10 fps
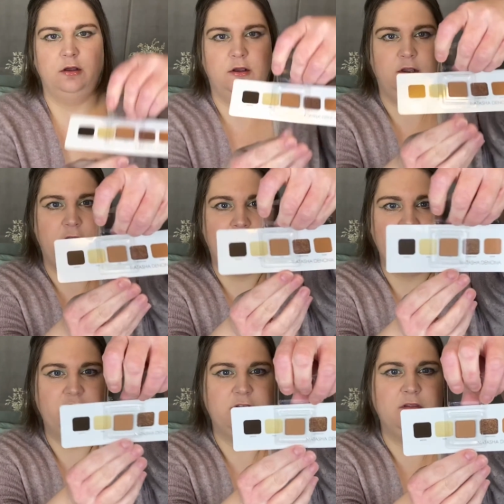and as
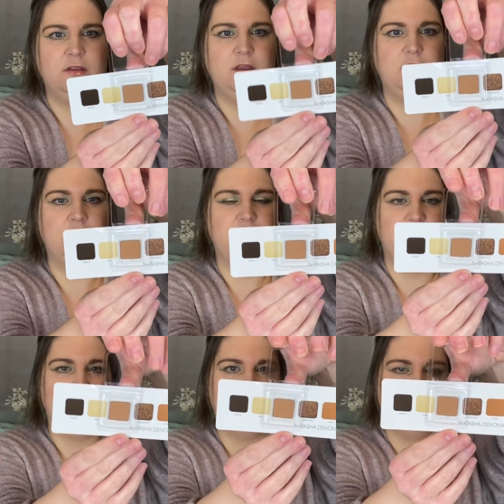you can see, it's
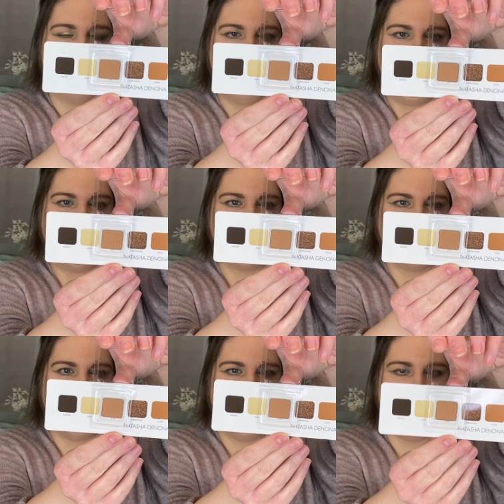just a little matte
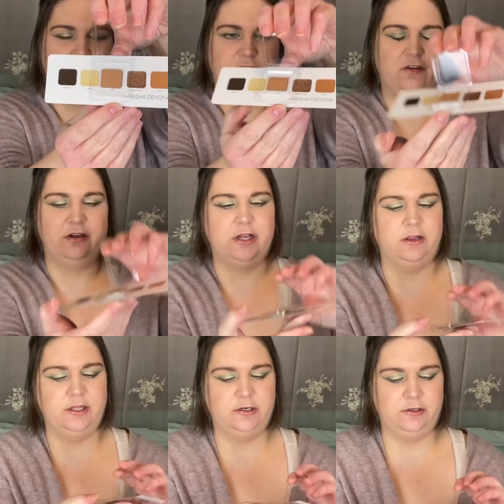shade. It's like a
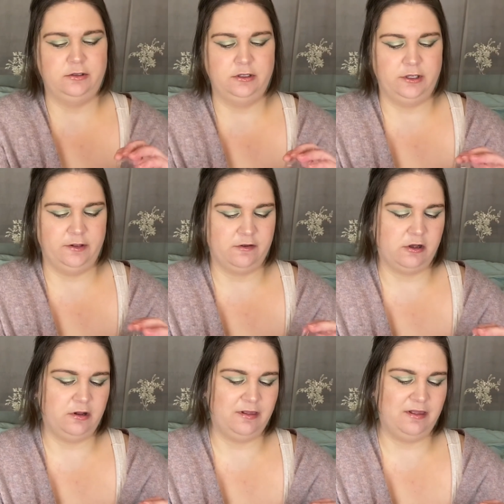little, it's
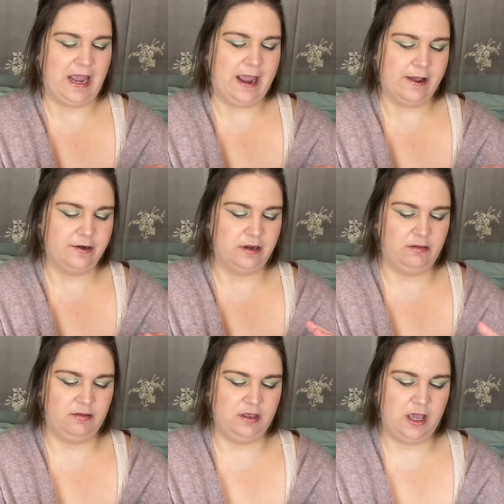called Zand,
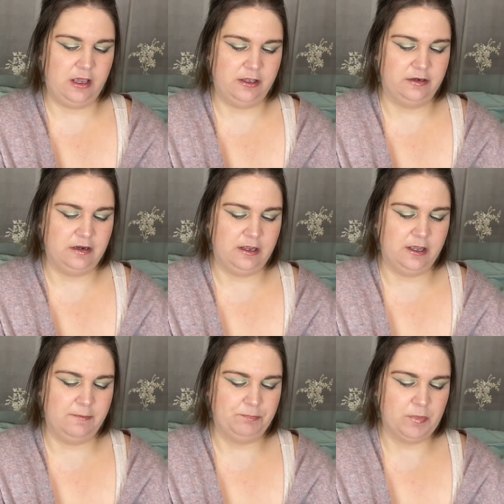Z-A-N-D.
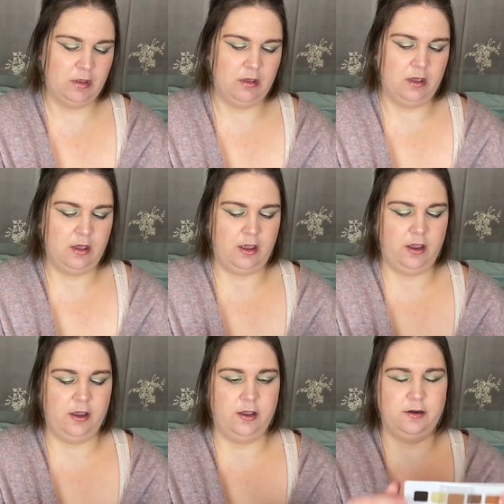
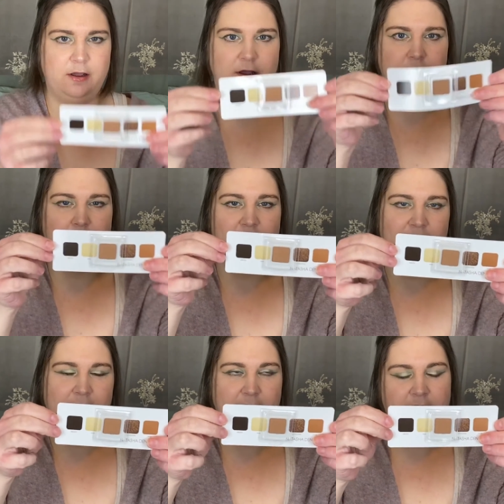And um, I
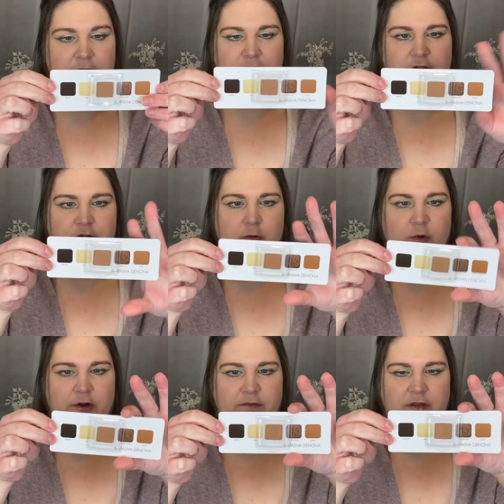have another
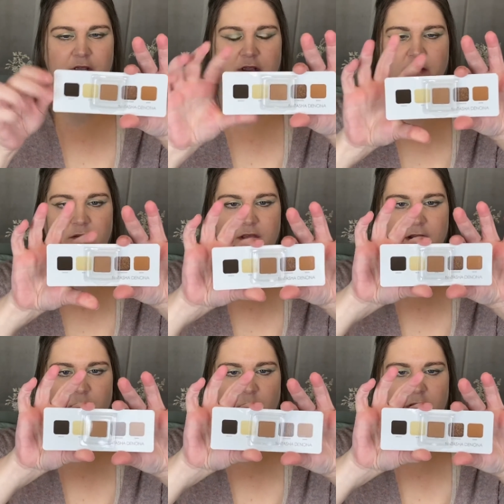one of these that
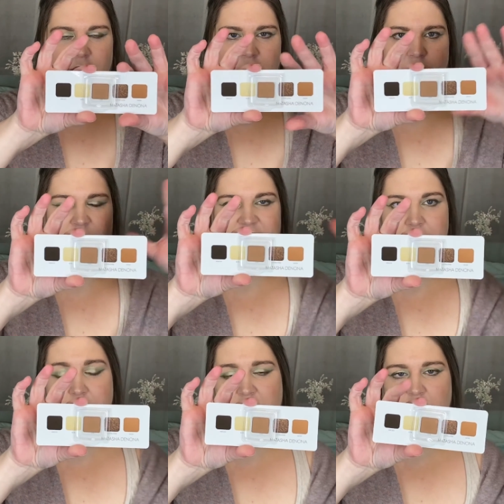I picked up from
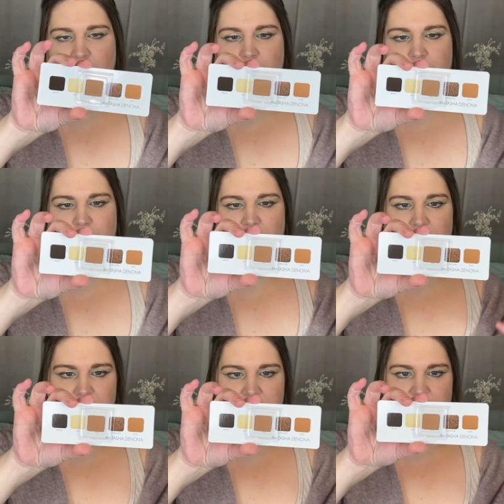the
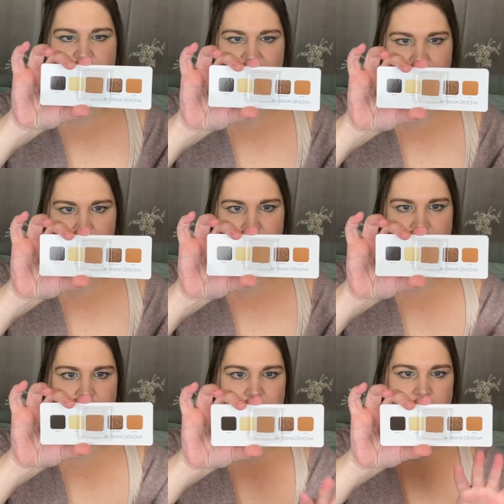bronze palette.
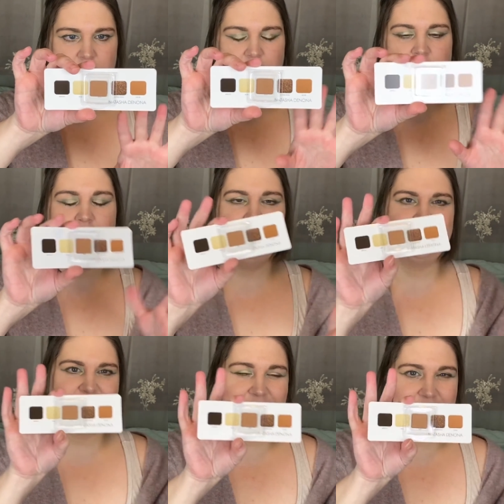So I
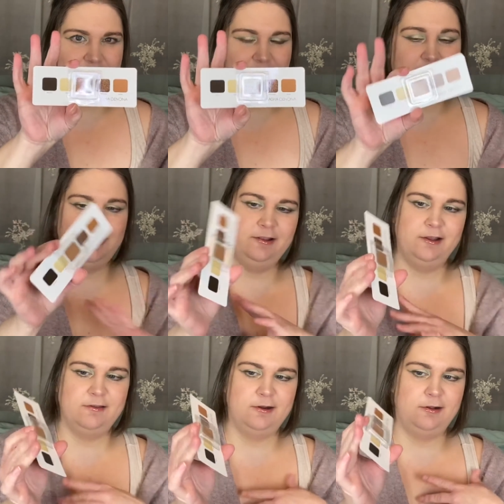just like collecting
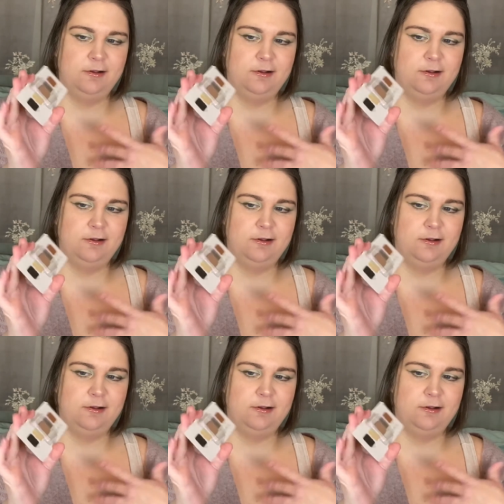these little